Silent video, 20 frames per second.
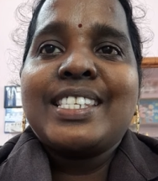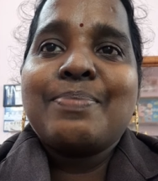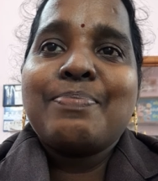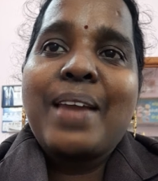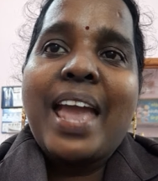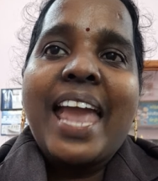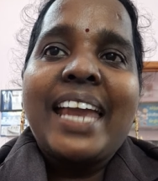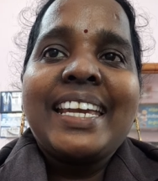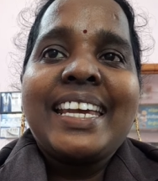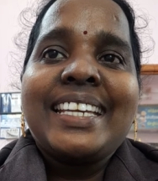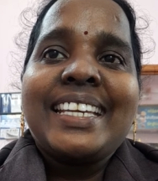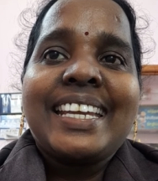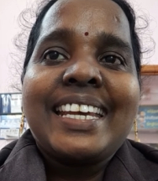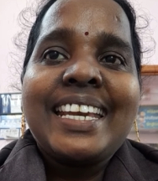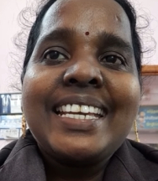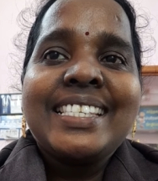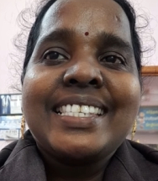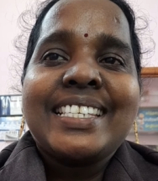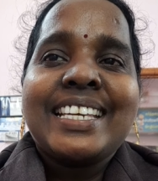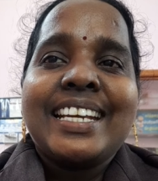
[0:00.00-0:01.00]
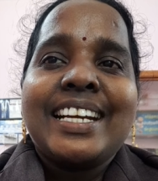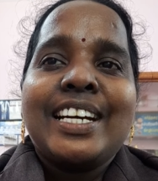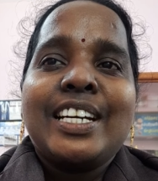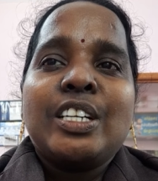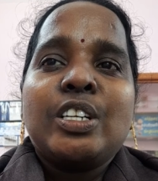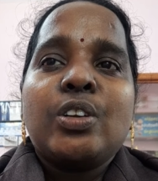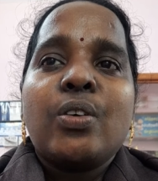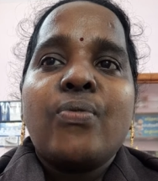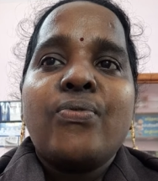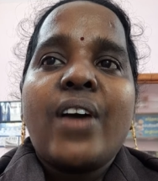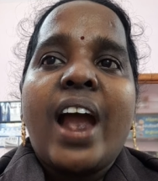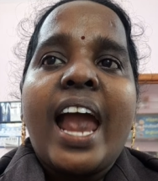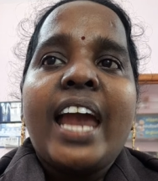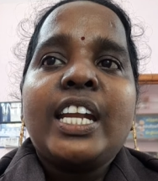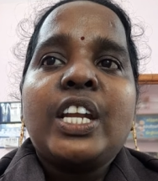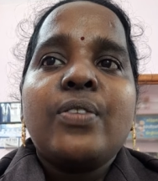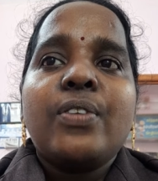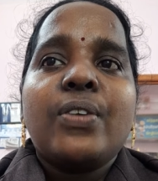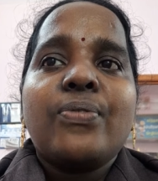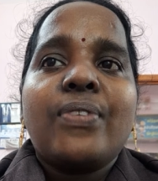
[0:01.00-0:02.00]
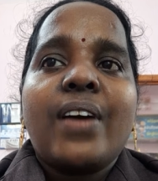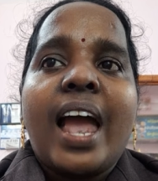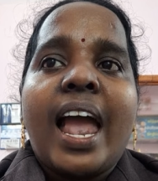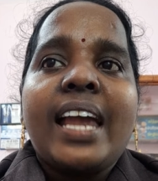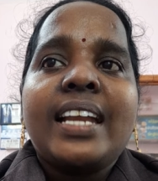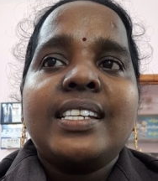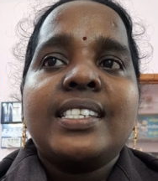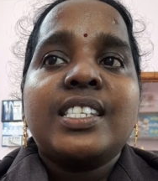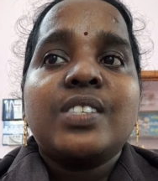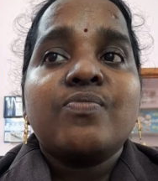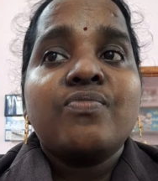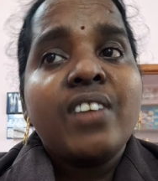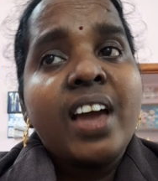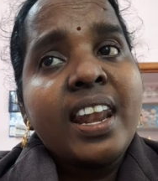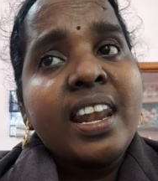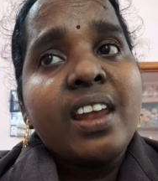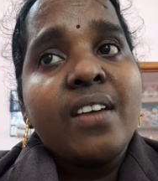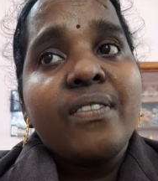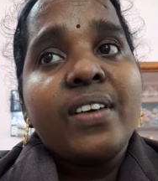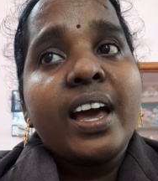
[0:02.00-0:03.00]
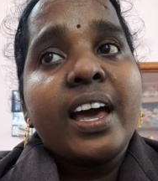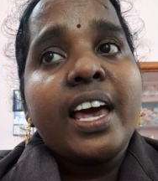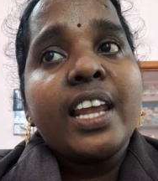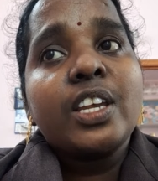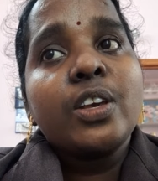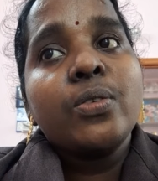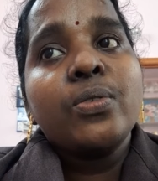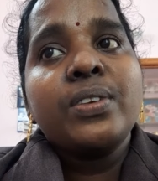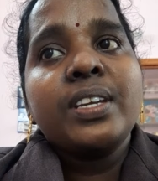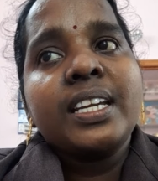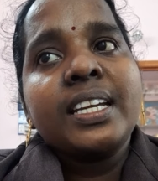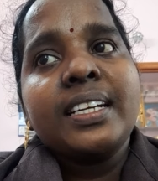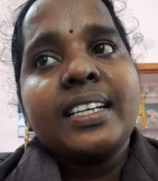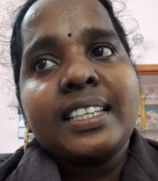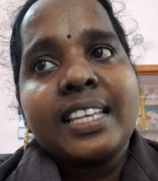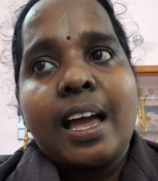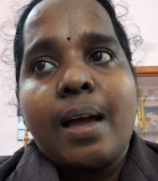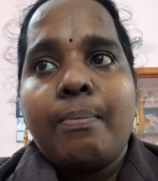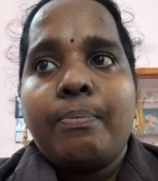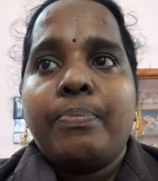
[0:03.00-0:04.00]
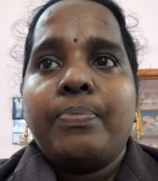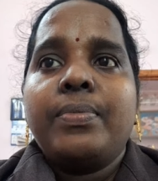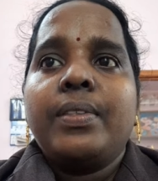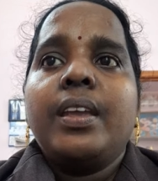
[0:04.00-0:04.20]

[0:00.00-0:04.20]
make it easier to find your files whenever you need them.